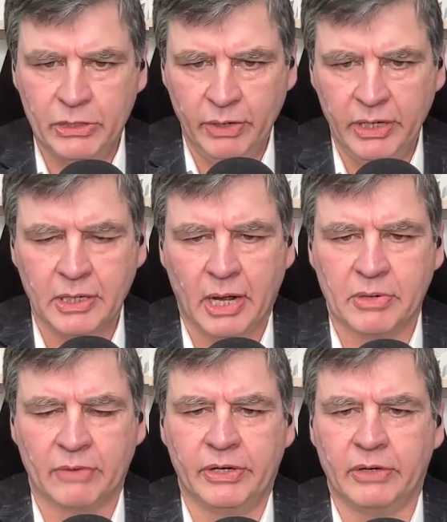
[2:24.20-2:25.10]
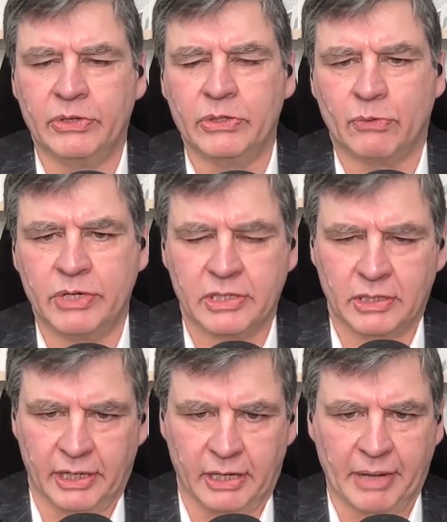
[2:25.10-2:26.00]
been doing a number of interviews
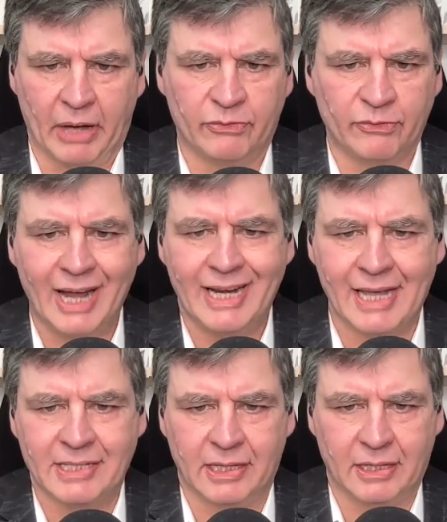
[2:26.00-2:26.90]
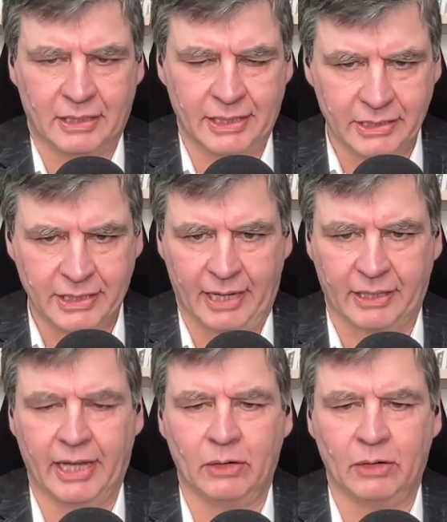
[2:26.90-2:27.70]
recently about financing clean tech.